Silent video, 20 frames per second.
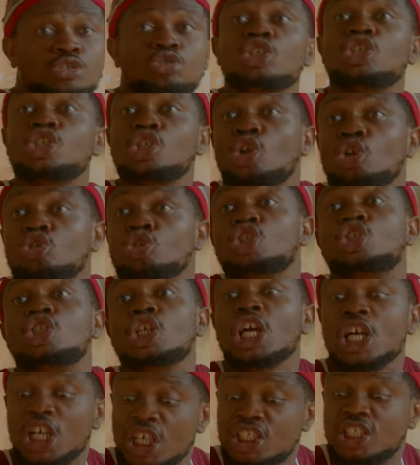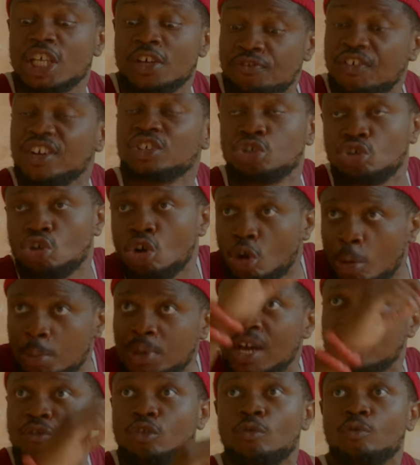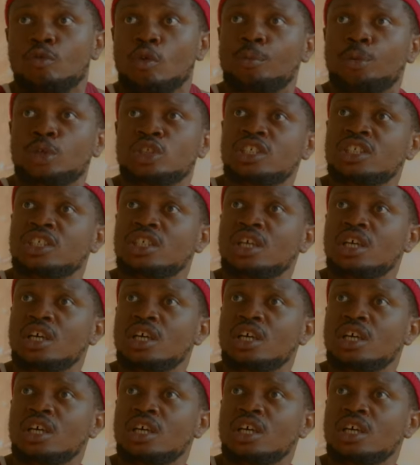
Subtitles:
you, is it not is the infection not coming out from your body?